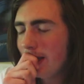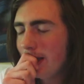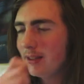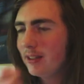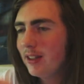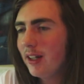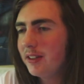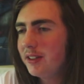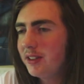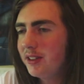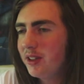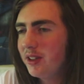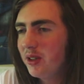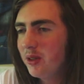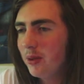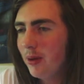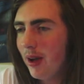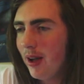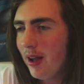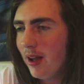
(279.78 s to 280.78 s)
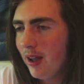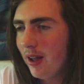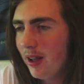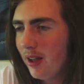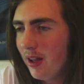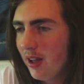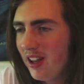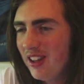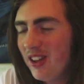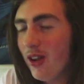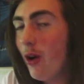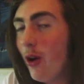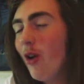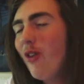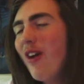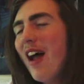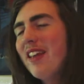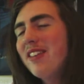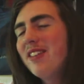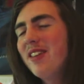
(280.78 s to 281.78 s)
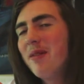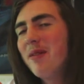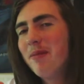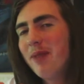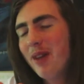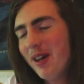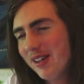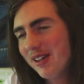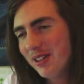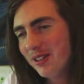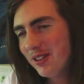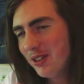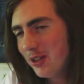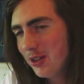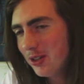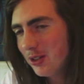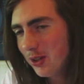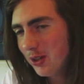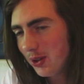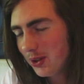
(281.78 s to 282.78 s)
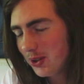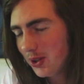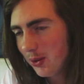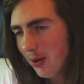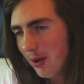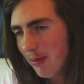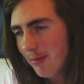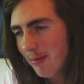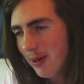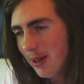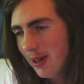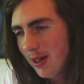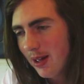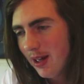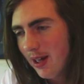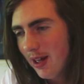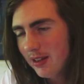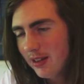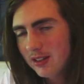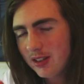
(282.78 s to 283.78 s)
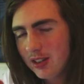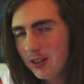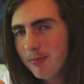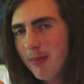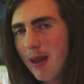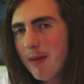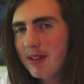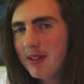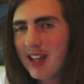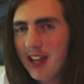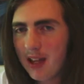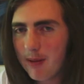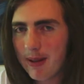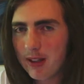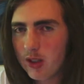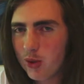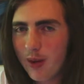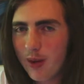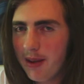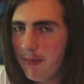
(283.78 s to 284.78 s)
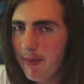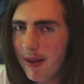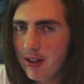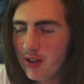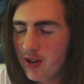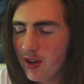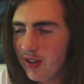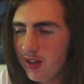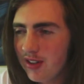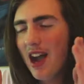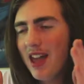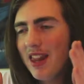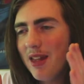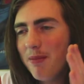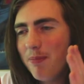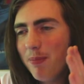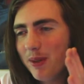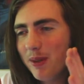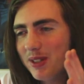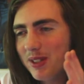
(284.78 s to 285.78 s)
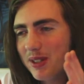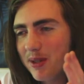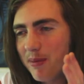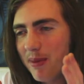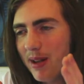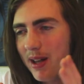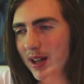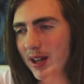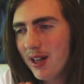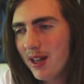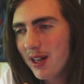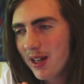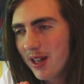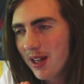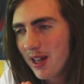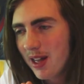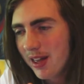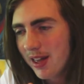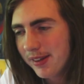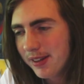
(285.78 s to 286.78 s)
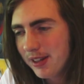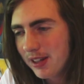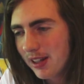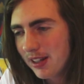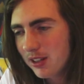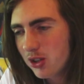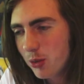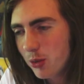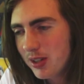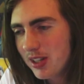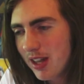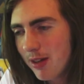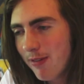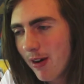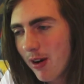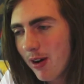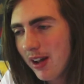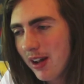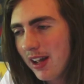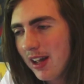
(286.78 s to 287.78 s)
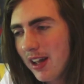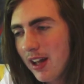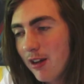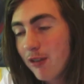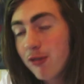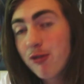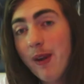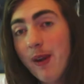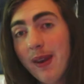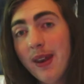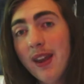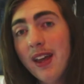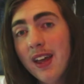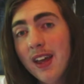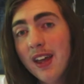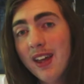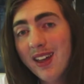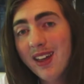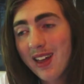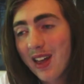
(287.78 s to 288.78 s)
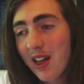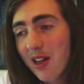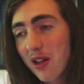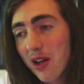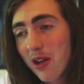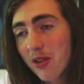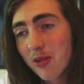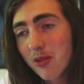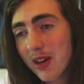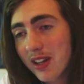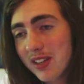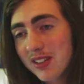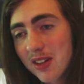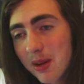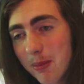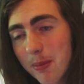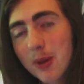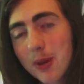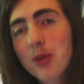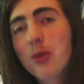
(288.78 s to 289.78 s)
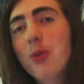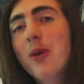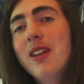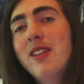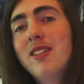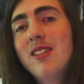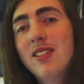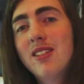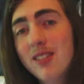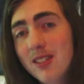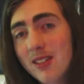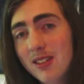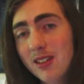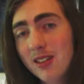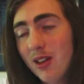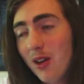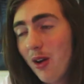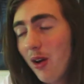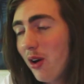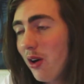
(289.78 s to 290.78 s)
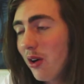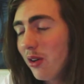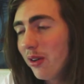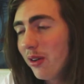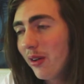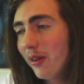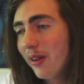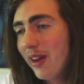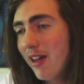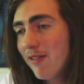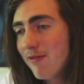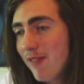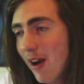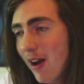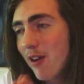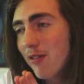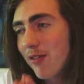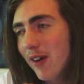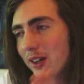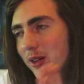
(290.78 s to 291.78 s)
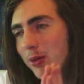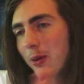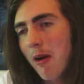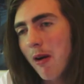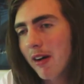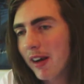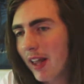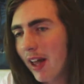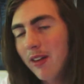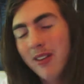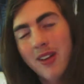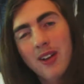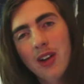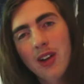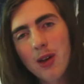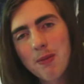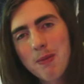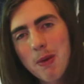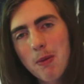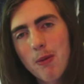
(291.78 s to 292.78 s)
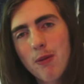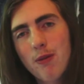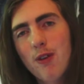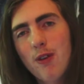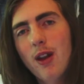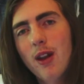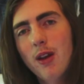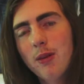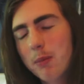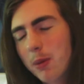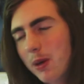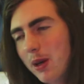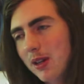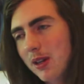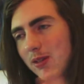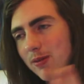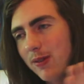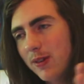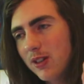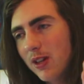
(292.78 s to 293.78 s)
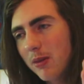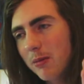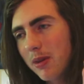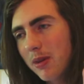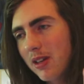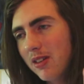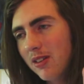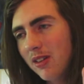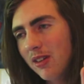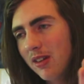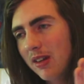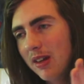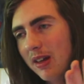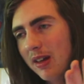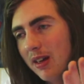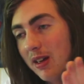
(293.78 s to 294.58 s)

then starts to, not harass him, no, just talk to him, maybe take about 20 pictures, and then put some, should we say very friendly and reasonable tweets on their verified Twitter account that a lot of people follow because for some reason